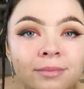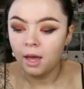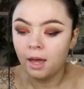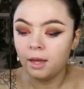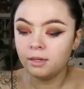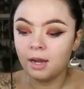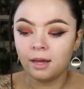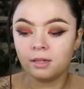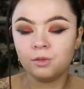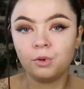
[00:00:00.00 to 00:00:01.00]
And
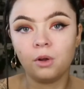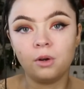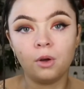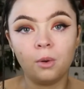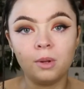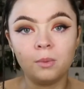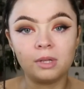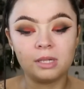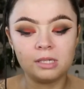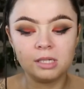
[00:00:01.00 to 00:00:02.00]
next we're gonna go in with
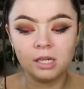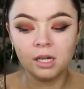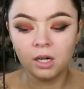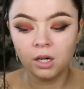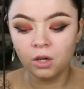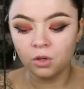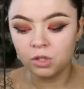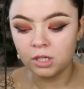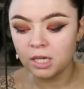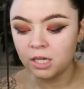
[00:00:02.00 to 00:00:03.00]
concealer
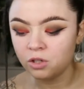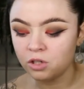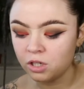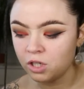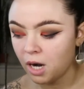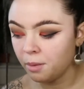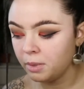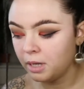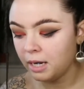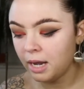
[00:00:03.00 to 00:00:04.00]
underneath just to
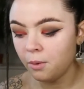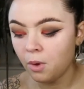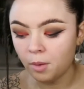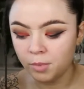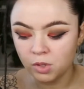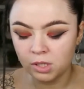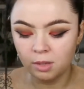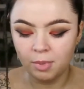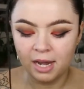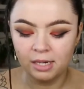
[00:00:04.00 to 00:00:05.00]
sharpen that out. I'm using the
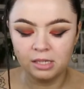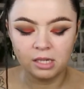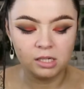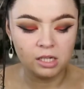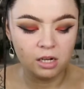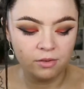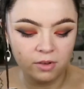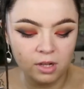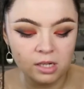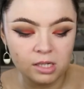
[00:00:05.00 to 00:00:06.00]
Penny's concealer for
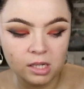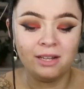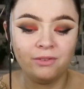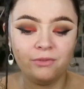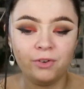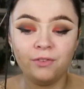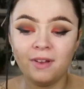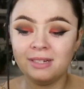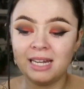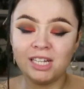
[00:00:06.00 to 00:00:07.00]
this. For
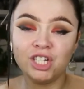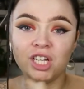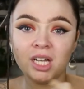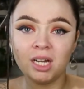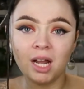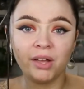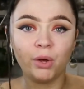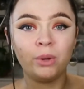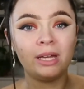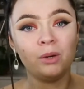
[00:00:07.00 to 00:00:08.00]
foundation, I'm
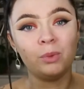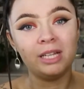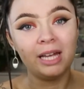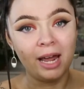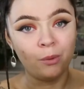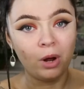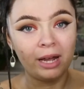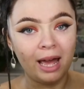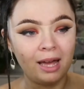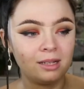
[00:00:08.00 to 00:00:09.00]
going in with the
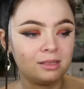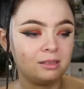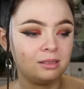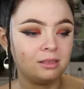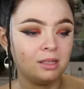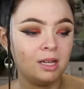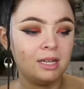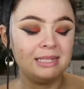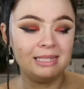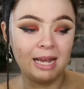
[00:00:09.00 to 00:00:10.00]
NYX
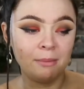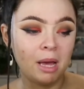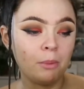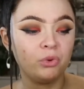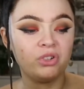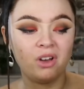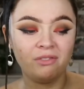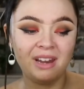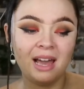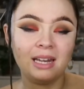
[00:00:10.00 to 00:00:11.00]
Stay Matte but Not
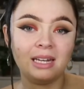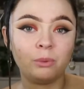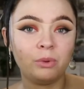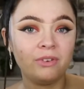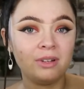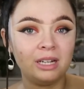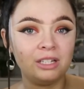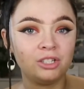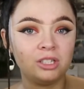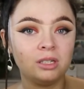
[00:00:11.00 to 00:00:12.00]
Flat liquid
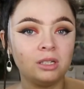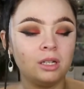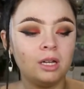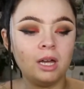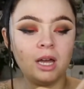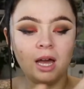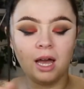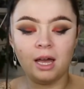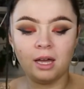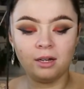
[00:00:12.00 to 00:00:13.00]
foundation,
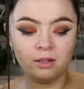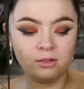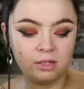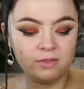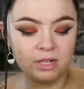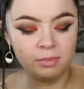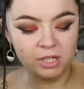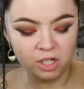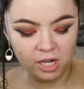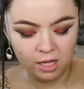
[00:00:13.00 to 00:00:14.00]
and I'm gonna give that a big
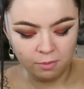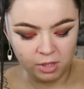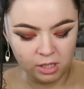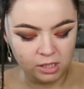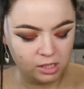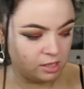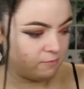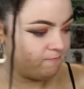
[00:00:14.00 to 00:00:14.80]
shake because